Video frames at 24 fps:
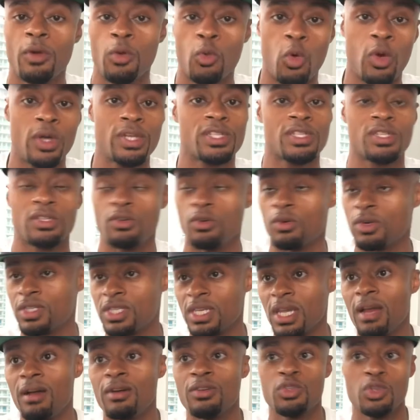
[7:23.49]
question or a
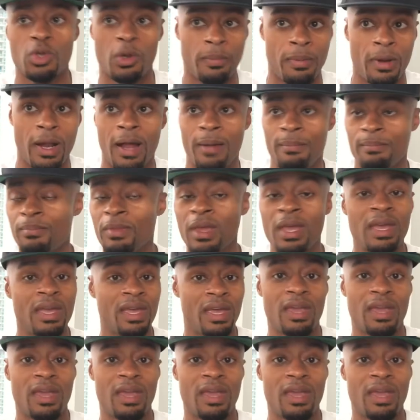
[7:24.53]
challenge or a problem,